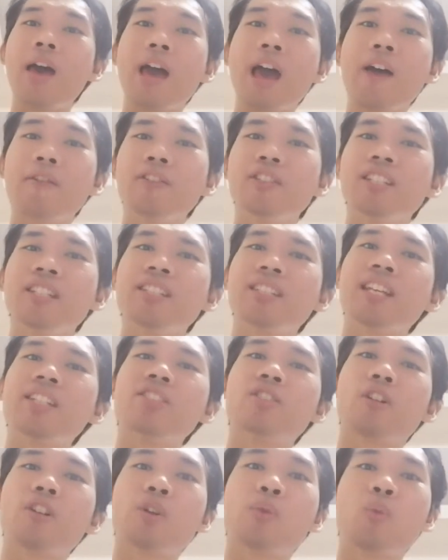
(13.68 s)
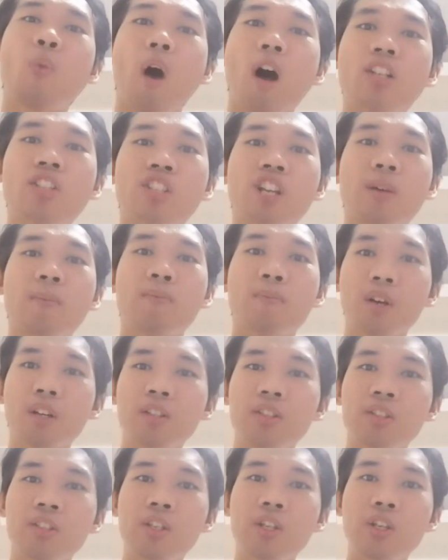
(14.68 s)
ever since I started watching
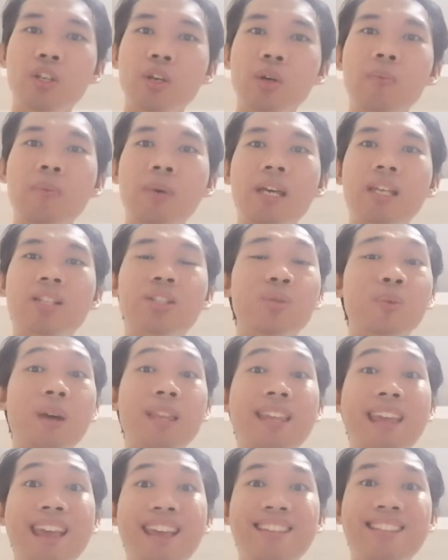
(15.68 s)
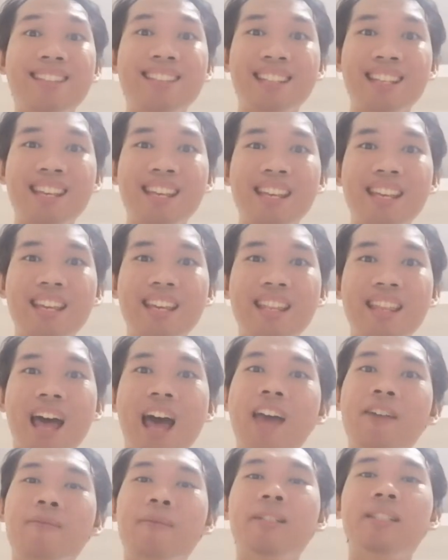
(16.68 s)
BookTube in 2018,
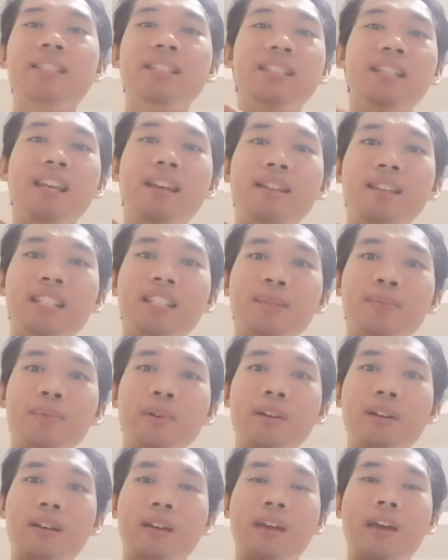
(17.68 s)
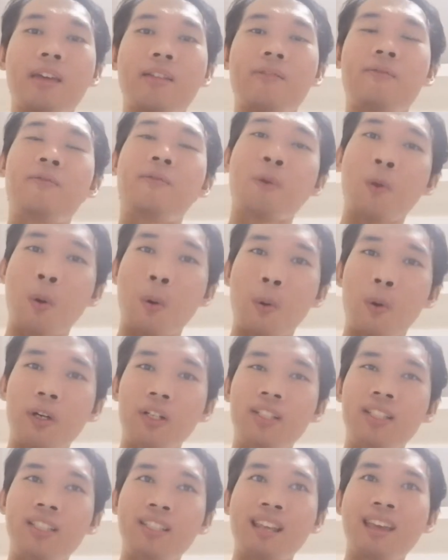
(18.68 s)
I've been seeing this book, and of
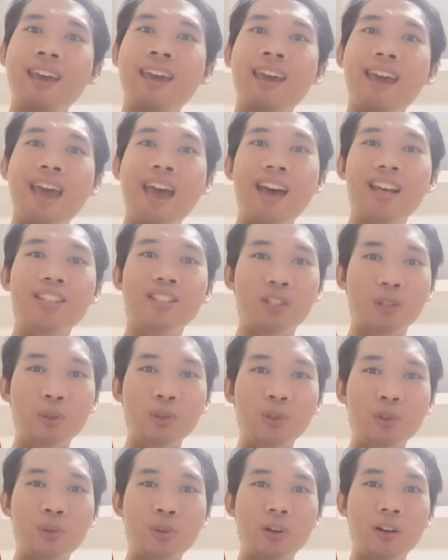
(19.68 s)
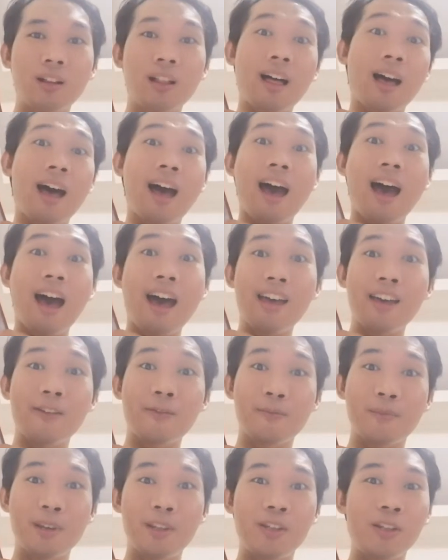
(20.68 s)
course, as usual, I
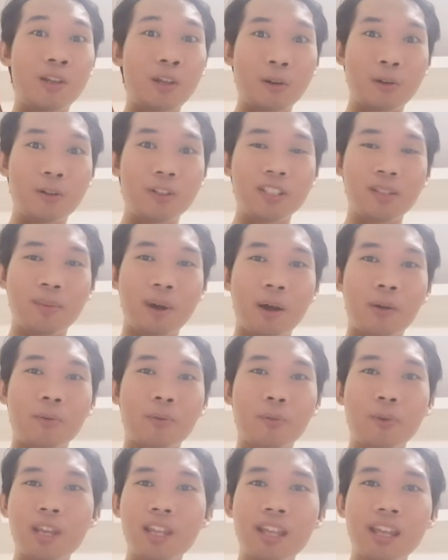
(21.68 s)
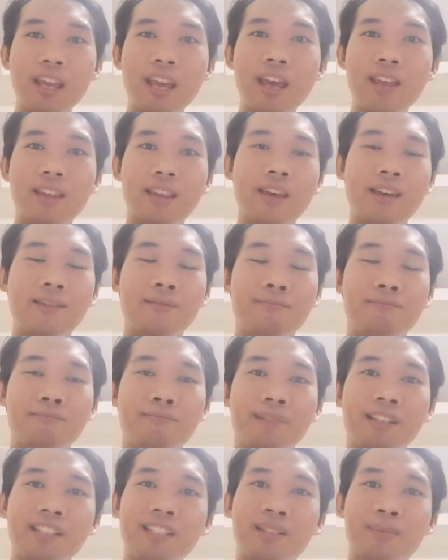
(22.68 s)
have been curious about reading it, and
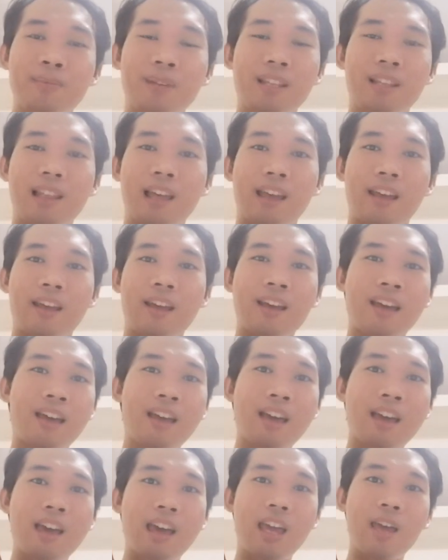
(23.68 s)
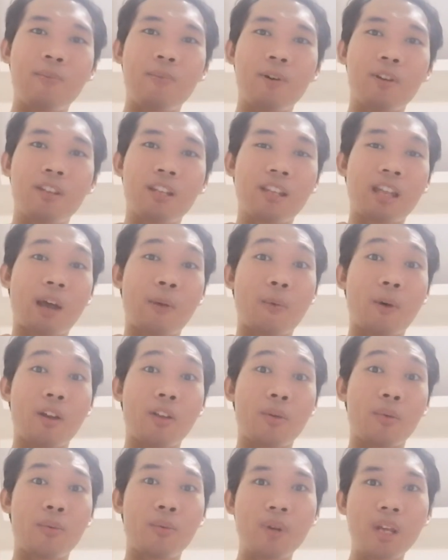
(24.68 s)
it's been like a book that I
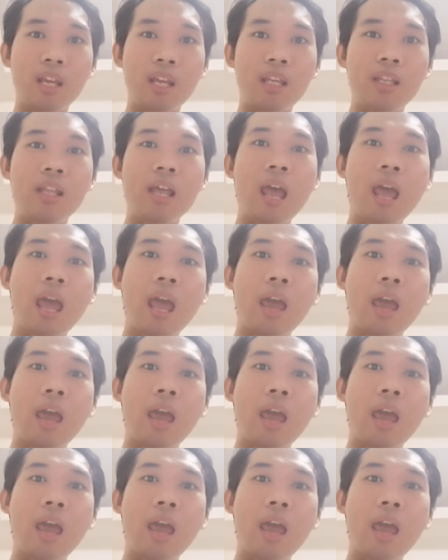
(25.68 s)
want to read.